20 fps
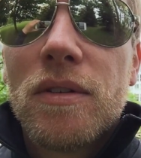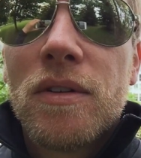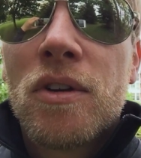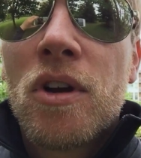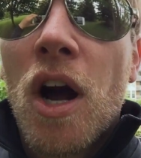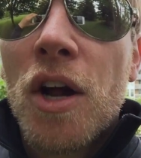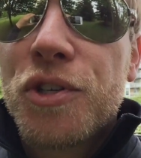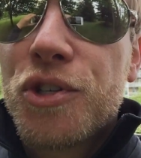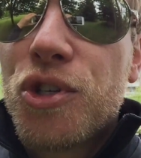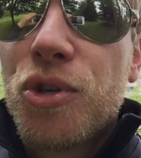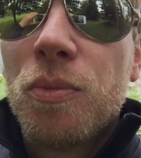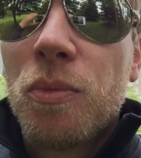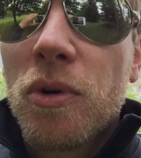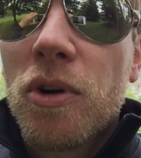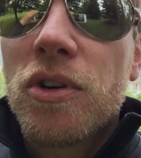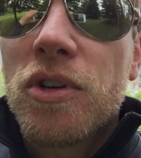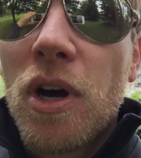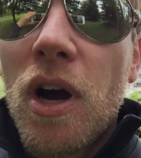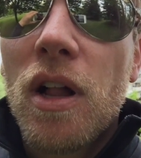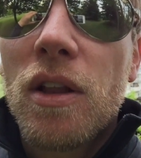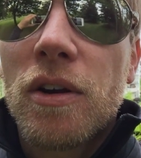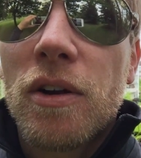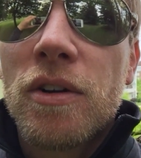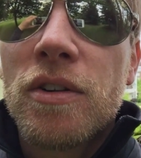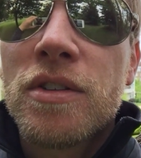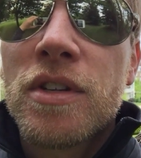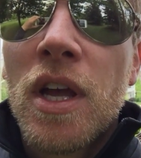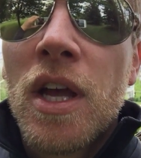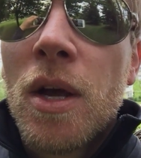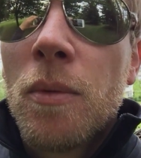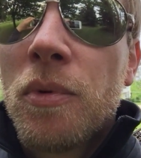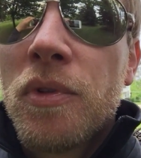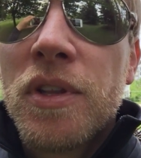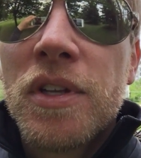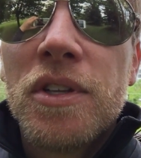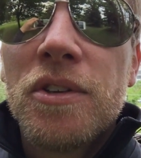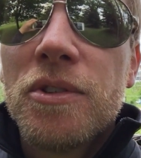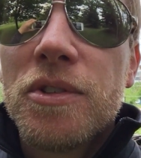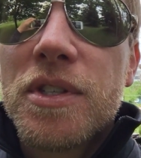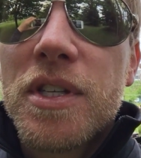got you more dollars, but
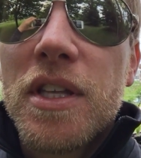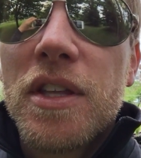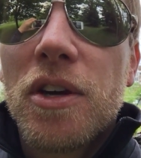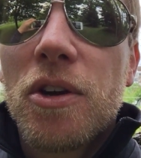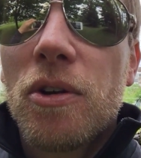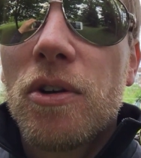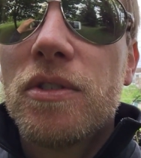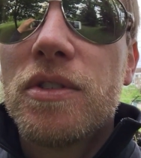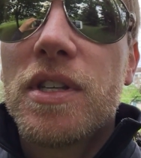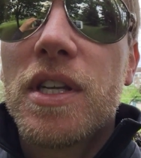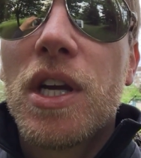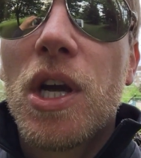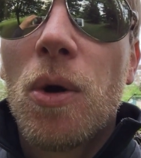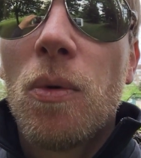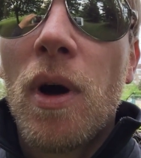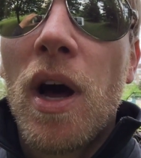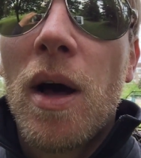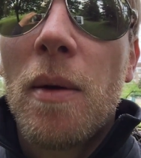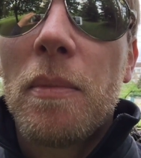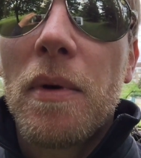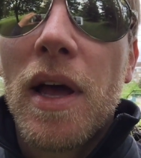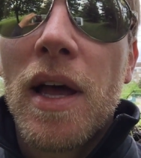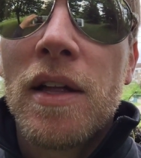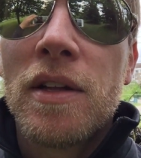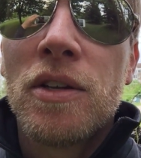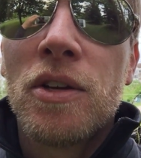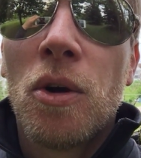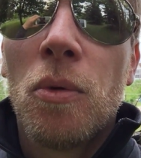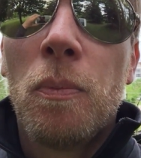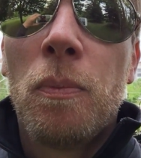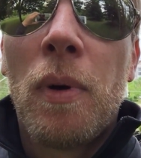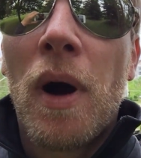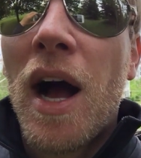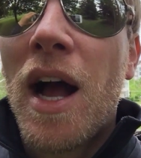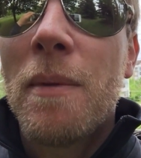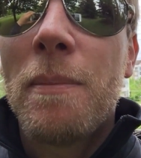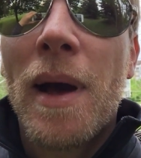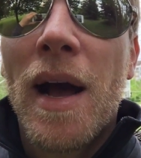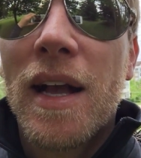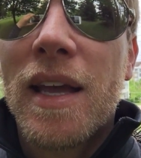then you'll see the currency go up and you'll
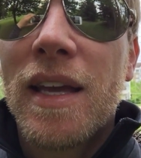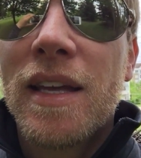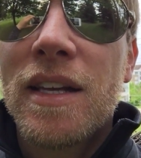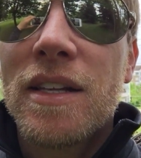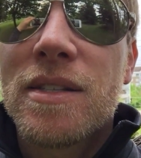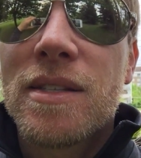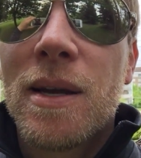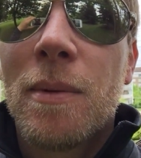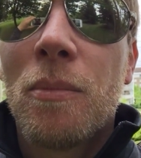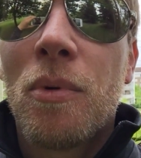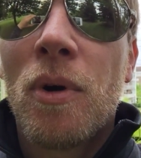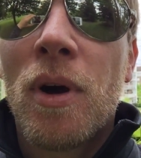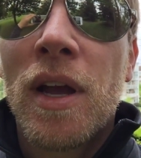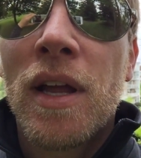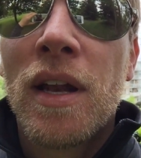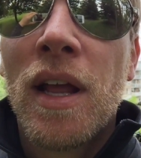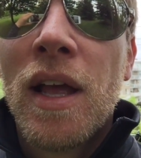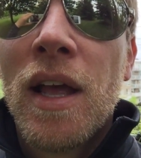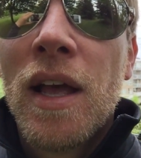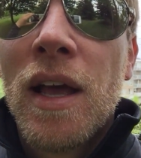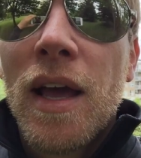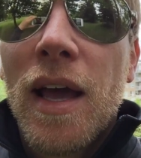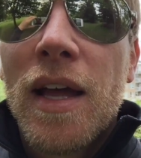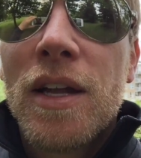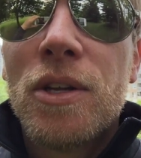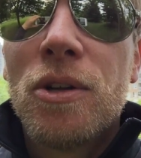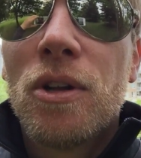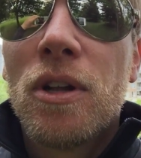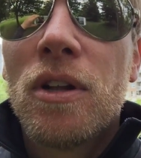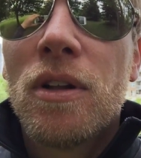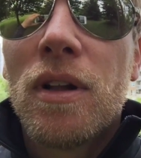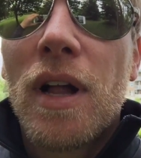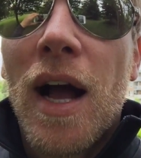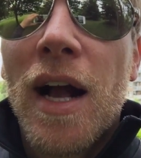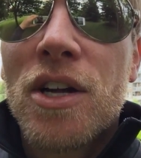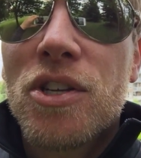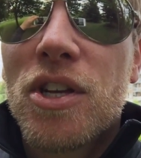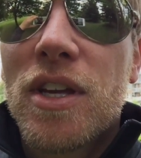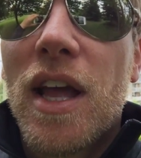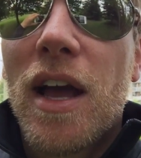buy back in at some point and you'll
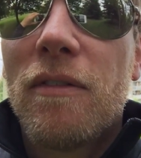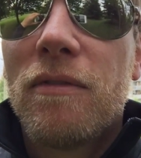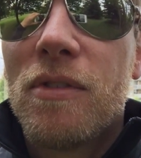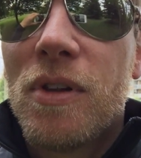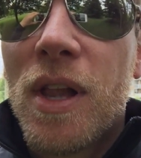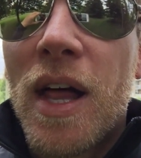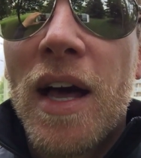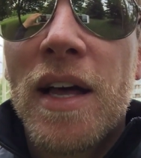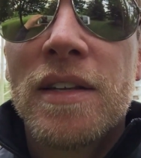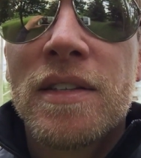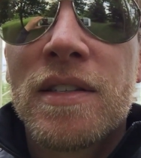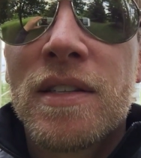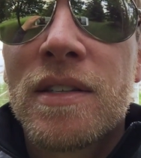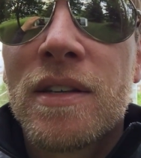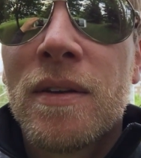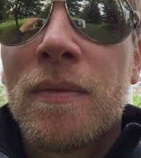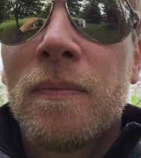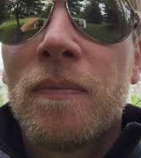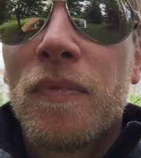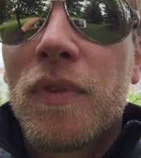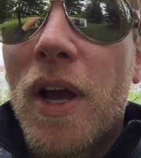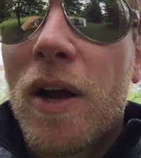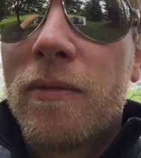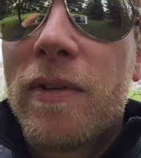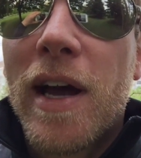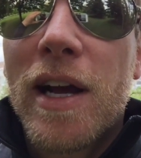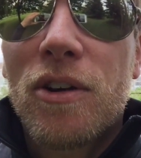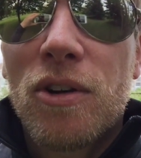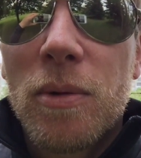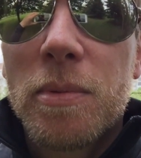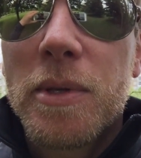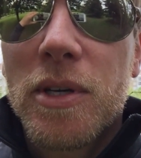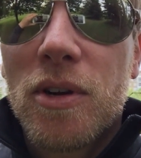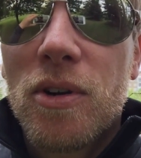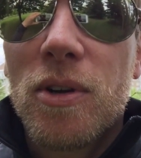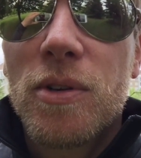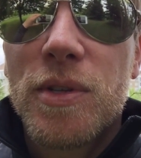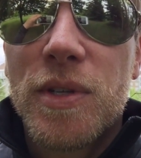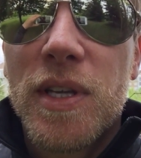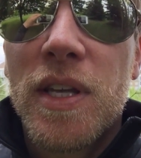actually have less of that
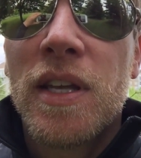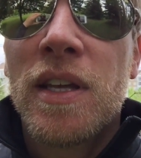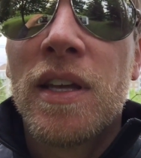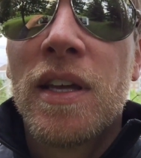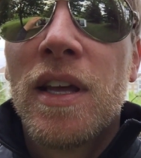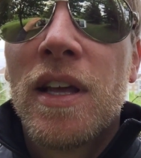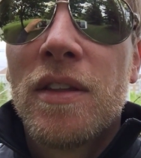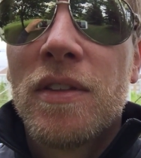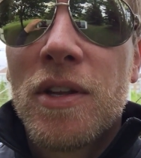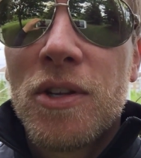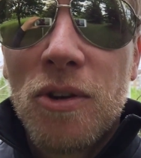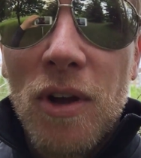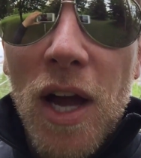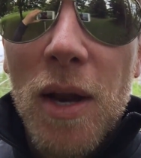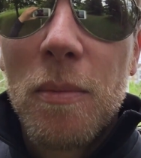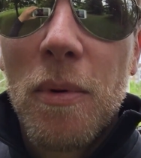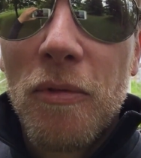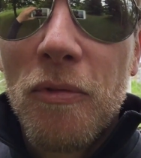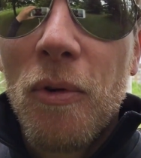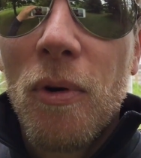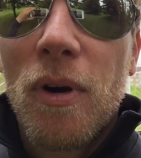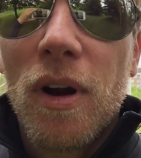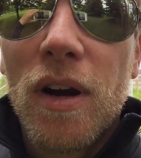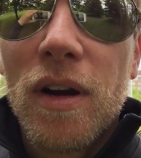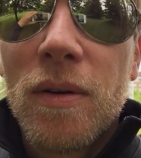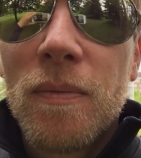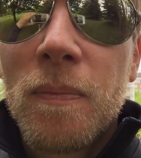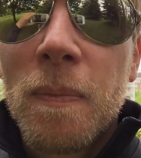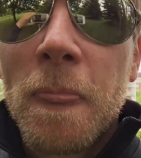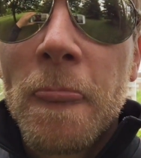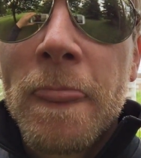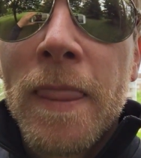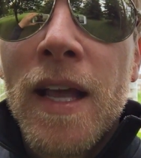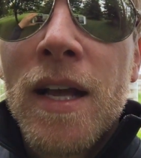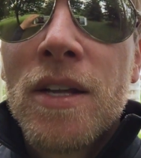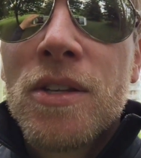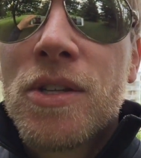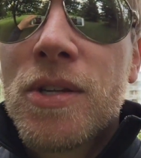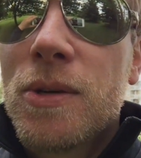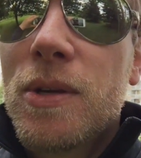cryptocurrency than you had before.
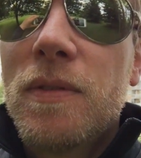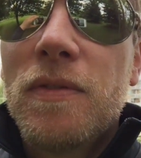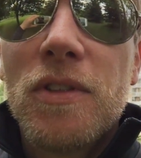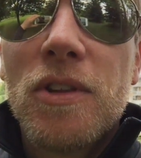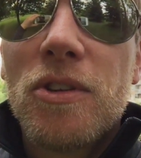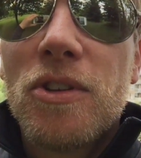So even